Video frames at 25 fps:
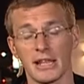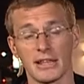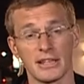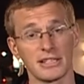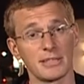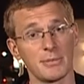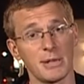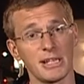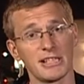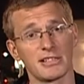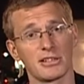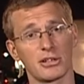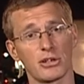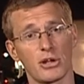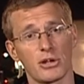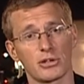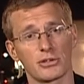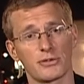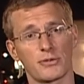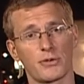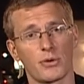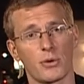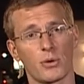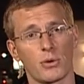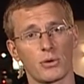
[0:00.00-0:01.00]
This means a
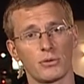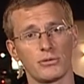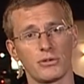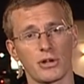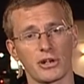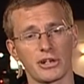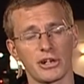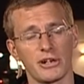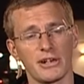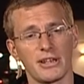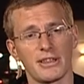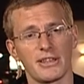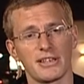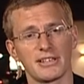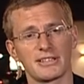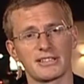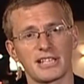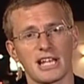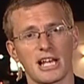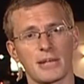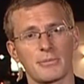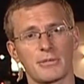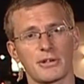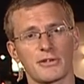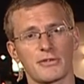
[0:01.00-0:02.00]
lot for not only this
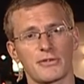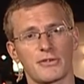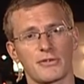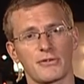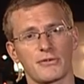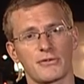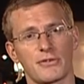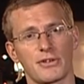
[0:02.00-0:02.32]
town, but for,